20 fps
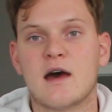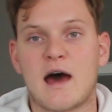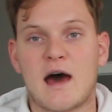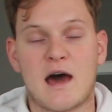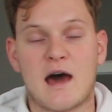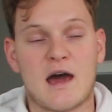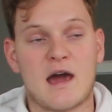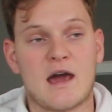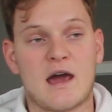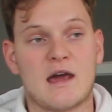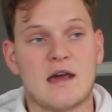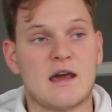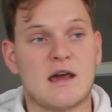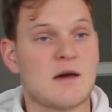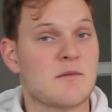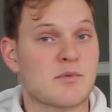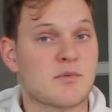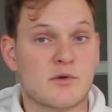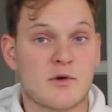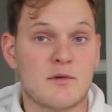I
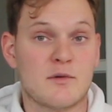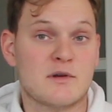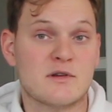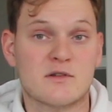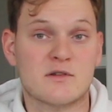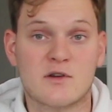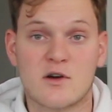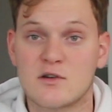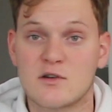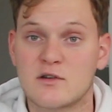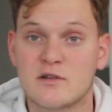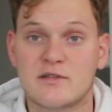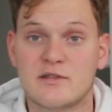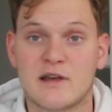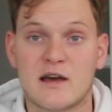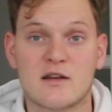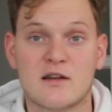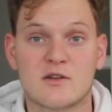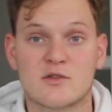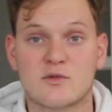am probably just going to
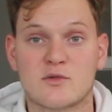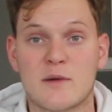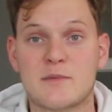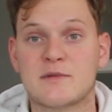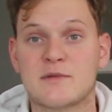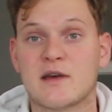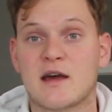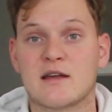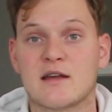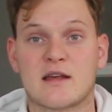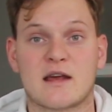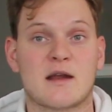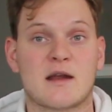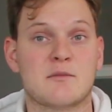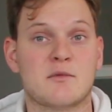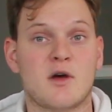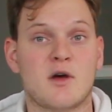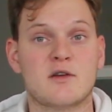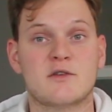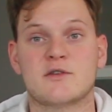sell this website, and
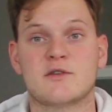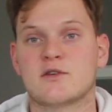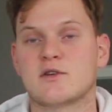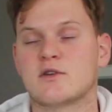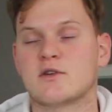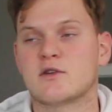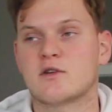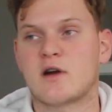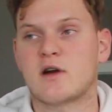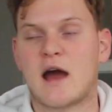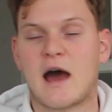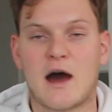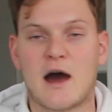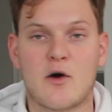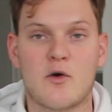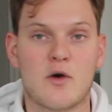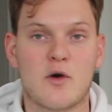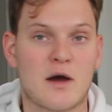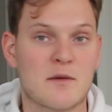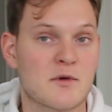I'm not sure
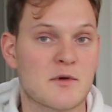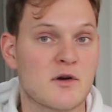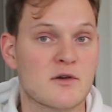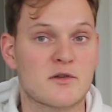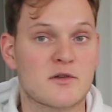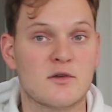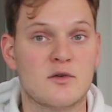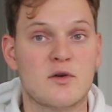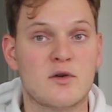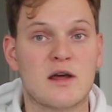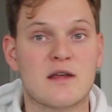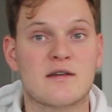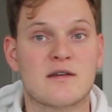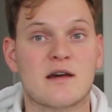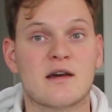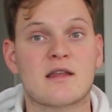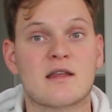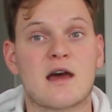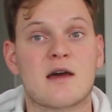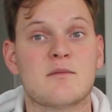how I'm going to do that
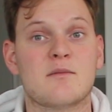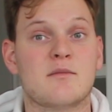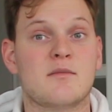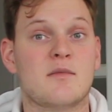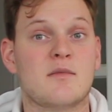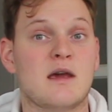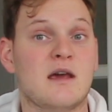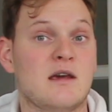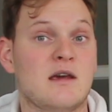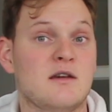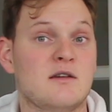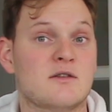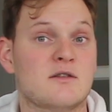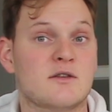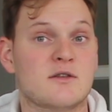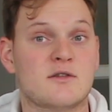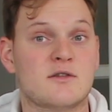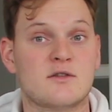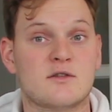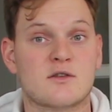yet. I may
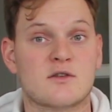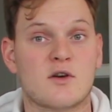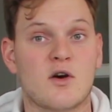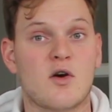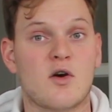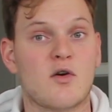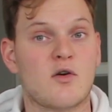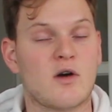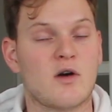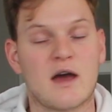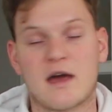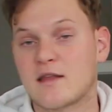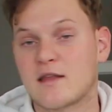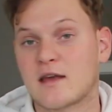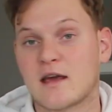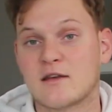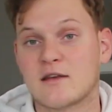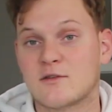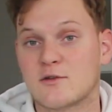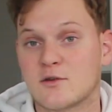just go ahead
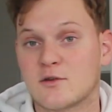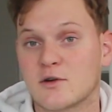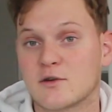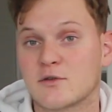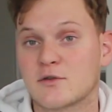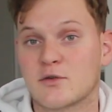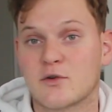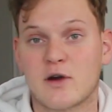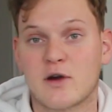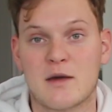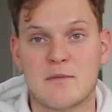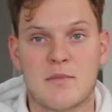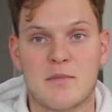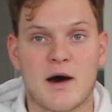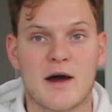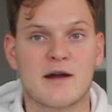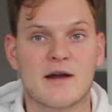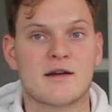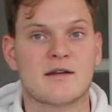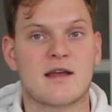and search for a
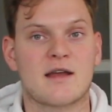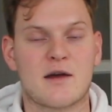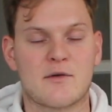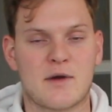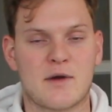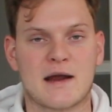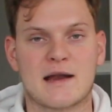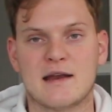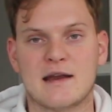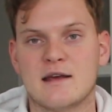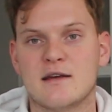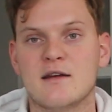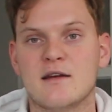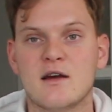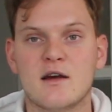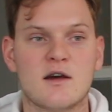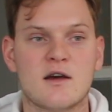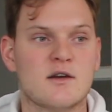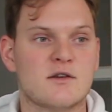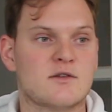buyer directly,
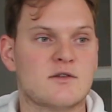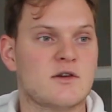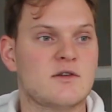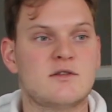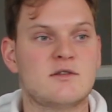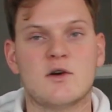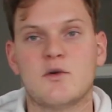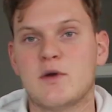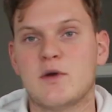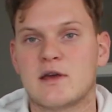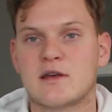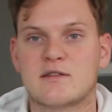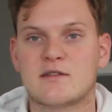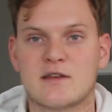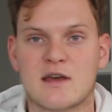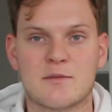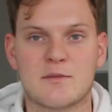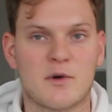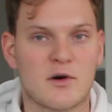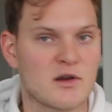just so we can
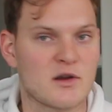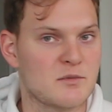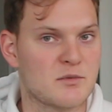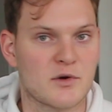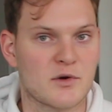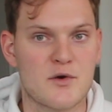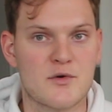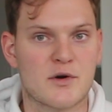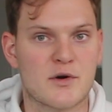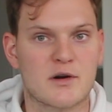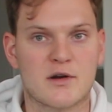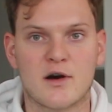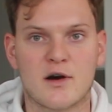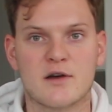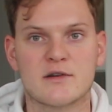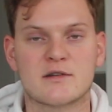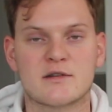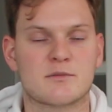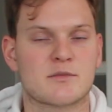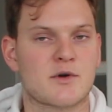skip all the broker
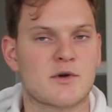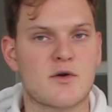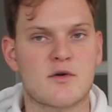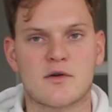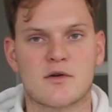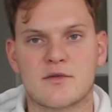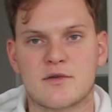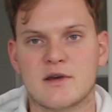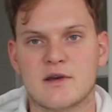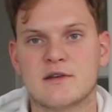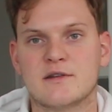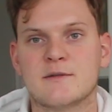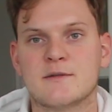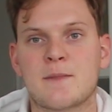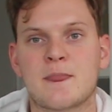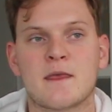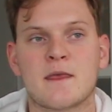costs and broker fees.